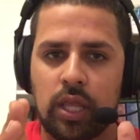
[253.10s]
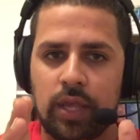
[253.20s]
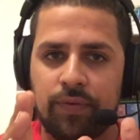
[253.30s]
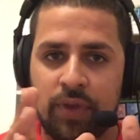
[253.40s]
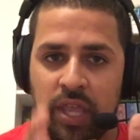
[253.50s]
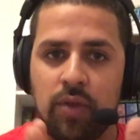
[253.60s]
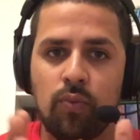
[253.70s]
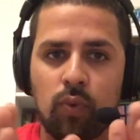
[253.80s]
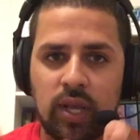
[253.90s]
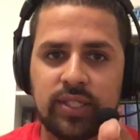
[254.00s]
if he
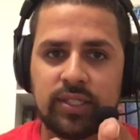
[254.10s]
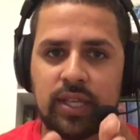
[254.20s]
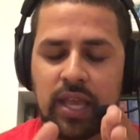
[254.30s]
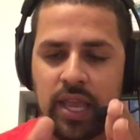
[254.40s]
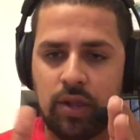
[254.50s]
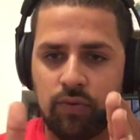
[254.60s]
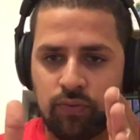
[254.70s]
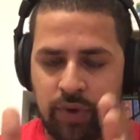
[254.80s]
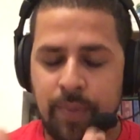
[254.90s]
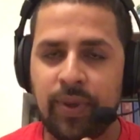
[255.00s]
was a
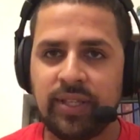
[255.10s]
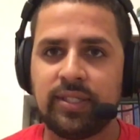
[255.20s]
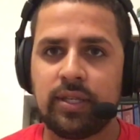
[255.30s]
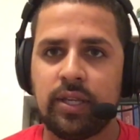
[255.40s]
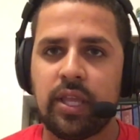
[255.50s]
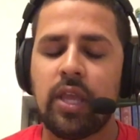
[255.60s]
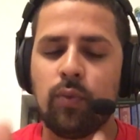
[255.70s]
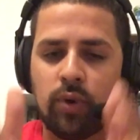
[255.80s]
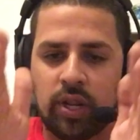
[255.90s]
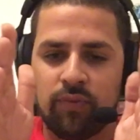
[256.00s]
rapist it
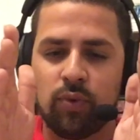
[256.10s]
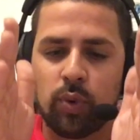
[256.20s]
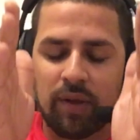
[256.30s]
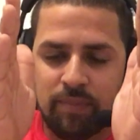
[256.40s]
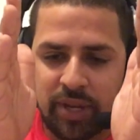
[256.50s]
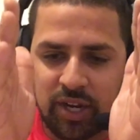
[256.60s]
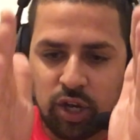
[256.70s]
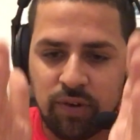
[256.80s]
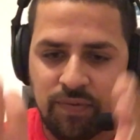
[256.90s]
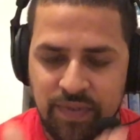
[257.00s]
would he would have been
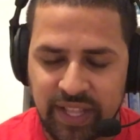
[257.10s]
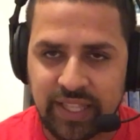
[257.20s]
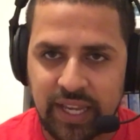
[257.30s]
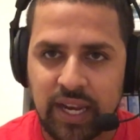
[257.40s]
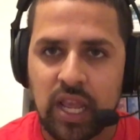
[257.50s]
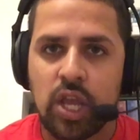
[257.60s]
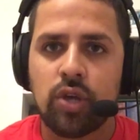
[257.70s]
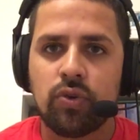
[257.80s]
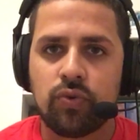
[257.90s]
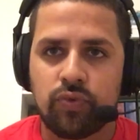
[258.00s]
convicted
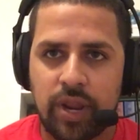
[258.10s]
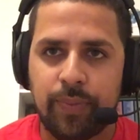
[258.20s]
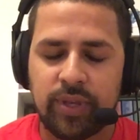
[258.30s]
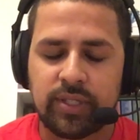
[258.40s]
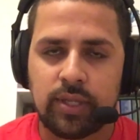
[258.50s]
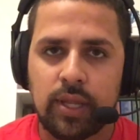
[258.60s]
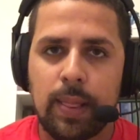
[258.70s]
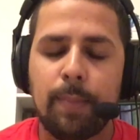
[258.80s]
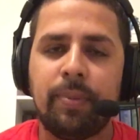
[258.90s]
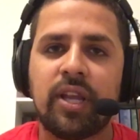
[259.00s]
rapist
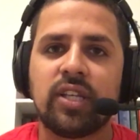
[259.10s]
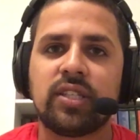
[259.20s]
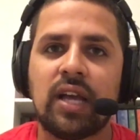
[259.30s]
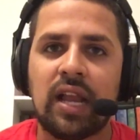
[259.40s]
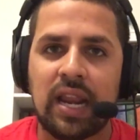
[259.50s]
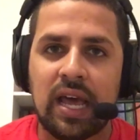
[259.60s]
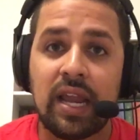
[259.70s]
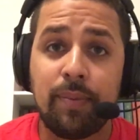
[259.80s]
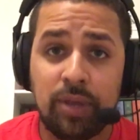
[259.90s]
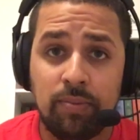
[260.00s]
because a
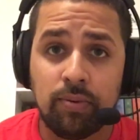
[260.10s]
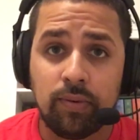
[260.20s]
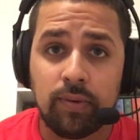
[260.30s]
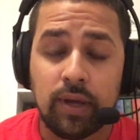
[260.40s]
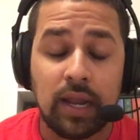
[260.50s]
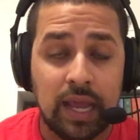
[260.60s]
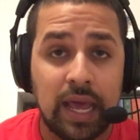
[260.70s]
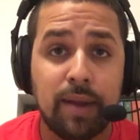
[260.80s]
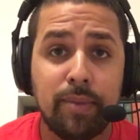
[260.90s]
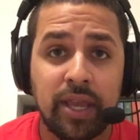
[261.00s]
lot of people a
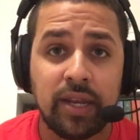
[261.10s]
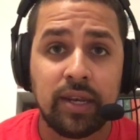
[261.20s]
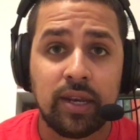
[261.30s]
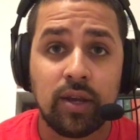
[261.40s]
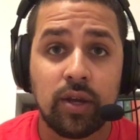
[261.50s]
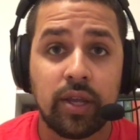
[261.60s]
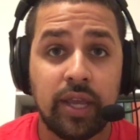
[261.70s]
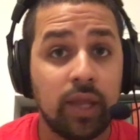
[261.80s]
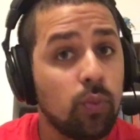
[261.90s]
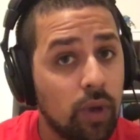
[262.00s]
lot of men
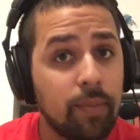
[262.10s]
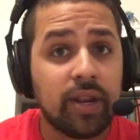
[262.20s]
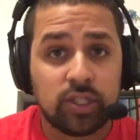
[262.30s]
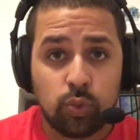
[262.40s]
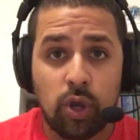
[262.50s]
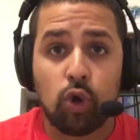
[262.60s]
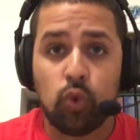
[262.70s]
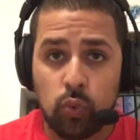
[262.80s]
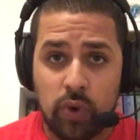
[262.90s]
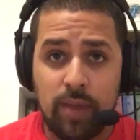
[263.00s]
and women as well
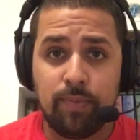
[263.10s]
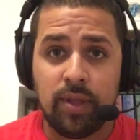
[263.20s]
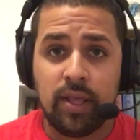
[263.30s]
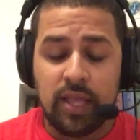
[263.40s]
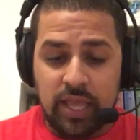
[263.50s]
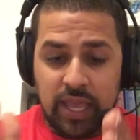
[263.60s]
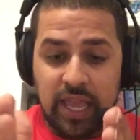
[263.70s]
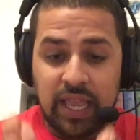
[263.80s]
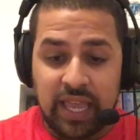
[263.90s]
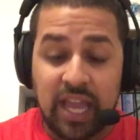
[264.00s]
who rape
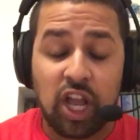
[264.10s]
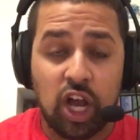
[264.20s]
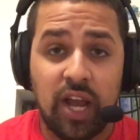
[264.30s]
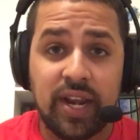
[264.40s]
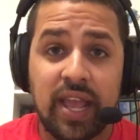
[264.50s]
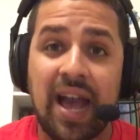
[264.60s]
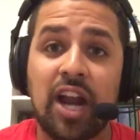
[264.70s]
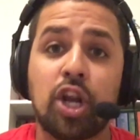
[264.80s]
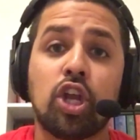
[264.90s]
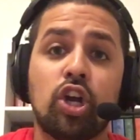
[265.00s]
and get caught
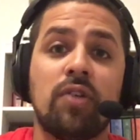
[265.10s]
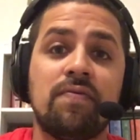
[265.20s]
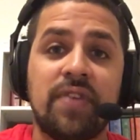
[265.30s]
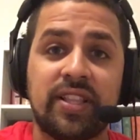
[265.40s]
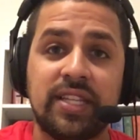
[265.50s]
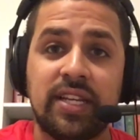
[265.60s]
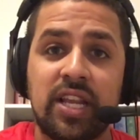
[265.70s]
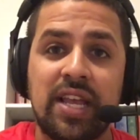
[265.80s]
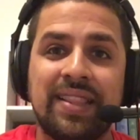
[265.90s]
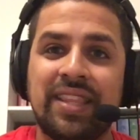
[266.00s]
are convicted.
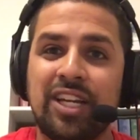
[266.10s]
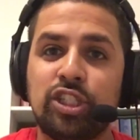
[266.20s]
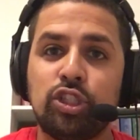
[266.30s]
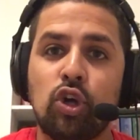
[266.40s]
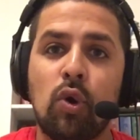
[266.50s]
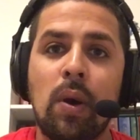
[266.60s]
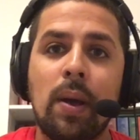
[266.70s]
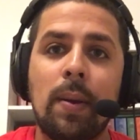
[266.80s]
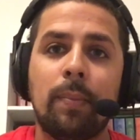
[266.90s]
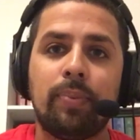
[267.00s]
There's no
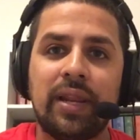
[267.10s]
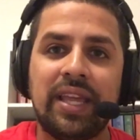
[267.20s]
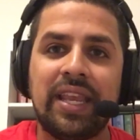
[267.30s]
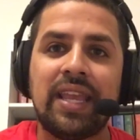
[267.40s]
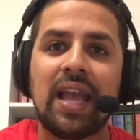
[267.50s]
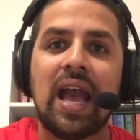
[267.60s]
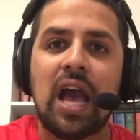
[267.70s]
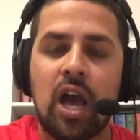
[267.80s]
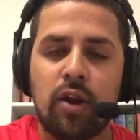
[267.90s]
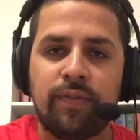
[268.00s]
pleading
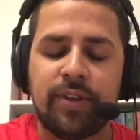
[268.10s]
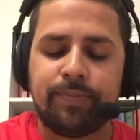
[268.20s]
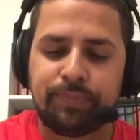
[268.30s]
out of it.